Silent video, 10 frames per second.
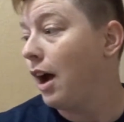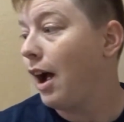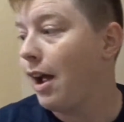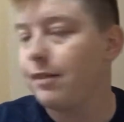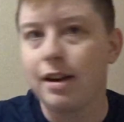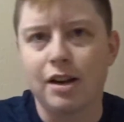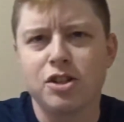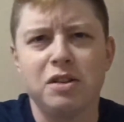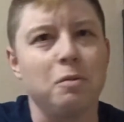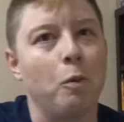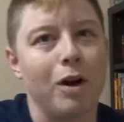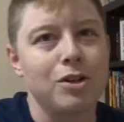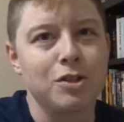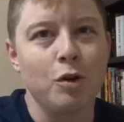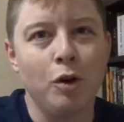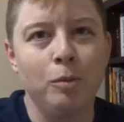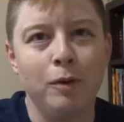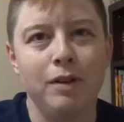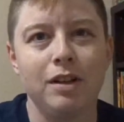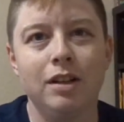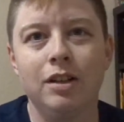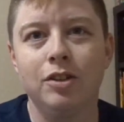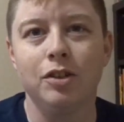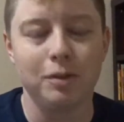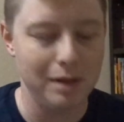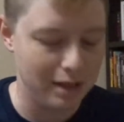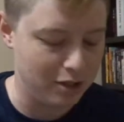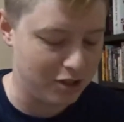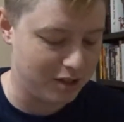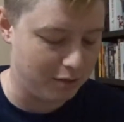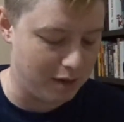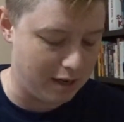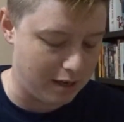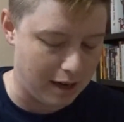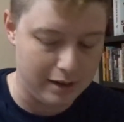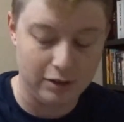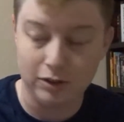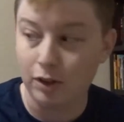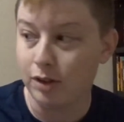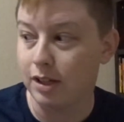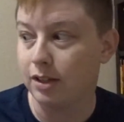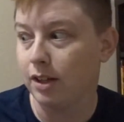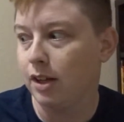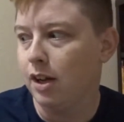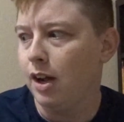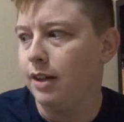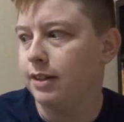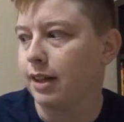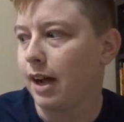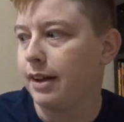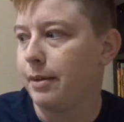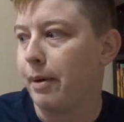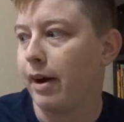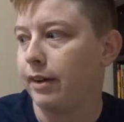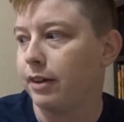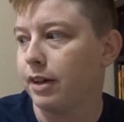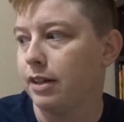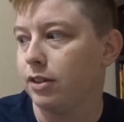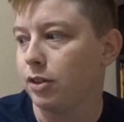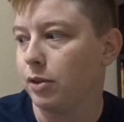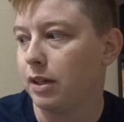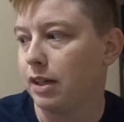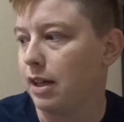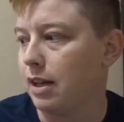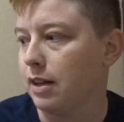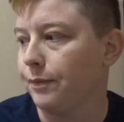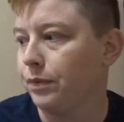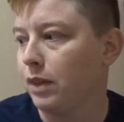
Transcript: I haven't actually watched the whole movie, so it's going to be an interesting read. I started to kind of ponder into it, and